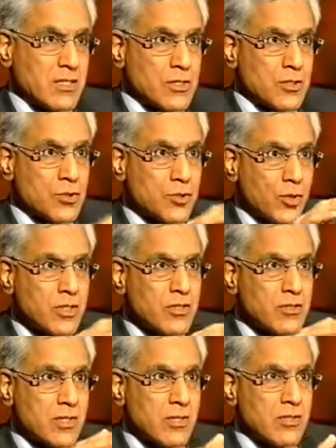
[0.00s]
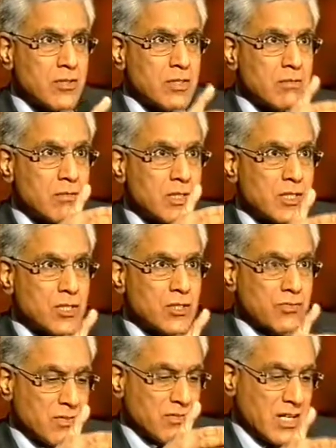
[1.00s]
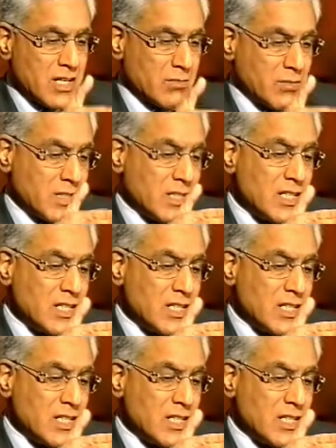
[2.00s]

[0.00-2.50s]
He's a joint director in the Ministry of Environment,